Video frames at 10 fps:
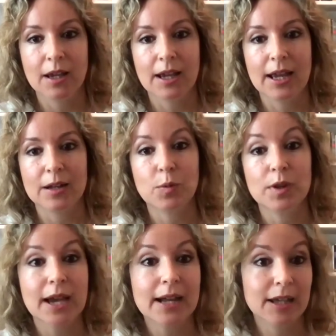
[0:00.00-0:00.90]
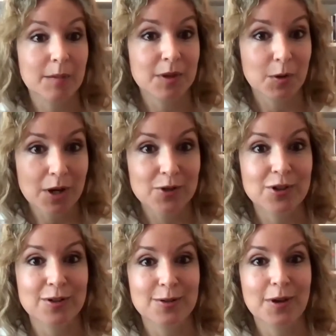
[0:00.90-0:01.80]
And with that came the
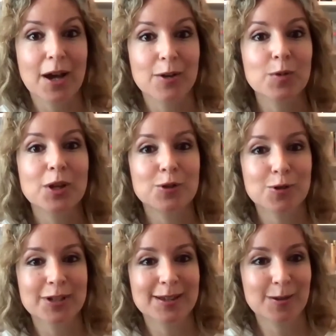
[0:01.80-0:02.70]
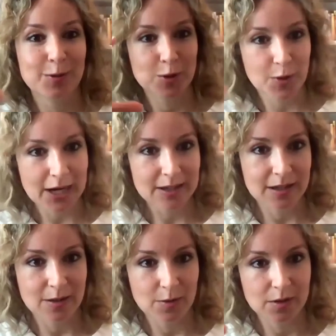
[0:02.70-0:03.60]
question. So, how do we ensure that those traits
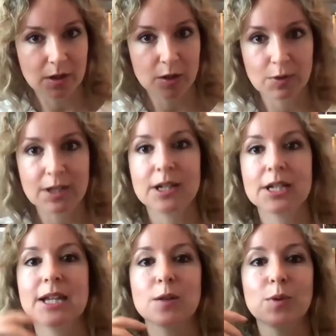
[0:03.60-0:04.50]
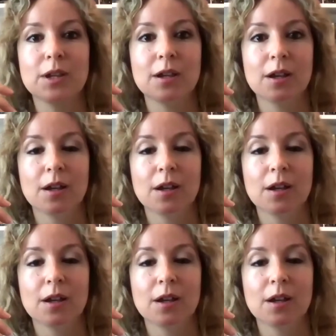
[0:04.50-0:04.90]
and those characteristics that we